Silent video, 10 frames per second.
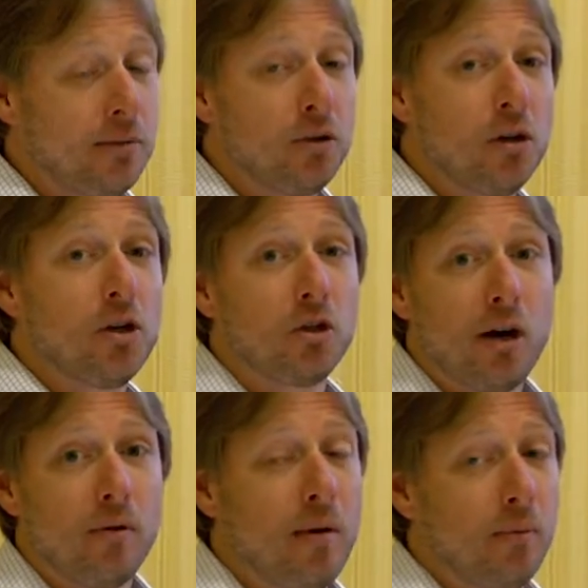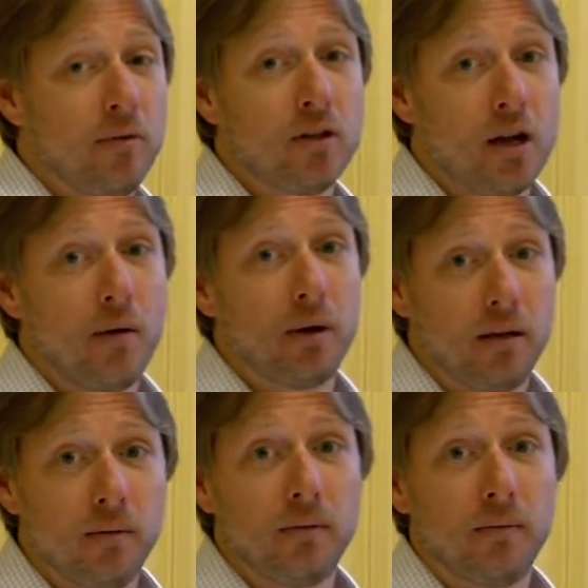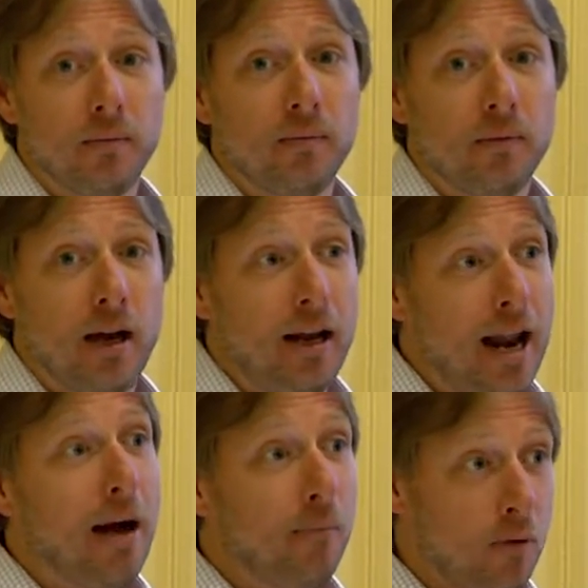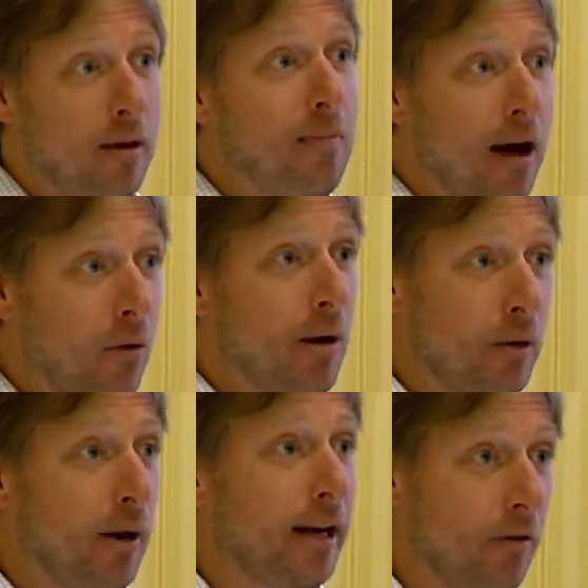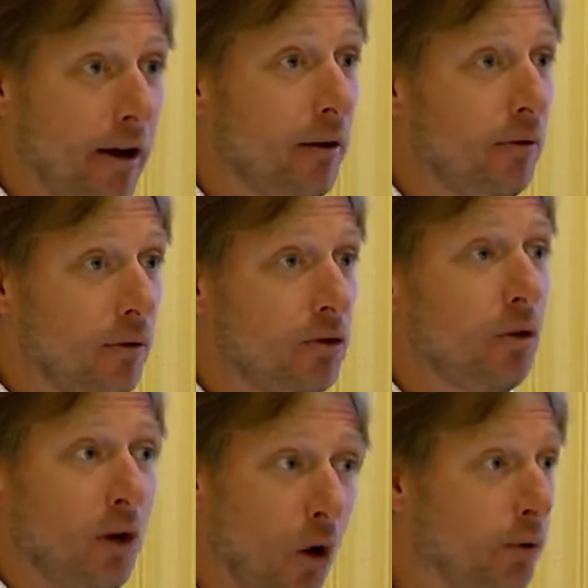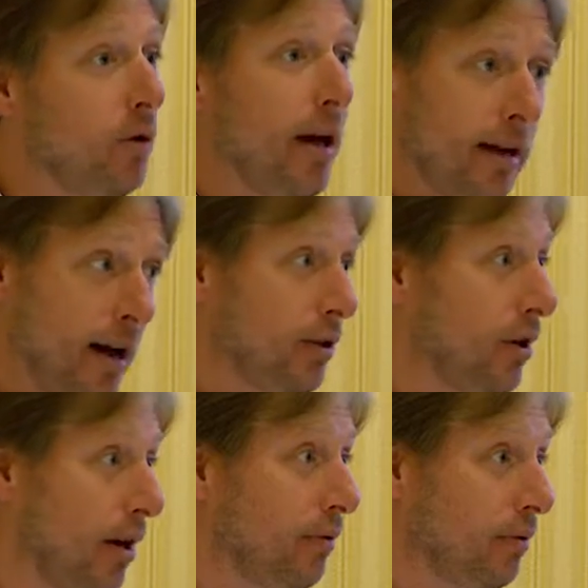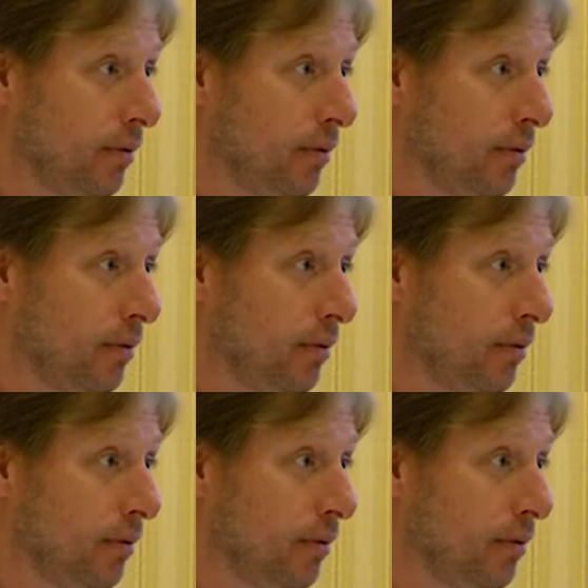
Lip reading: in some serious trouble at my previous company. And not with me, by the way, with the regulator. So don't do that kind of stuff.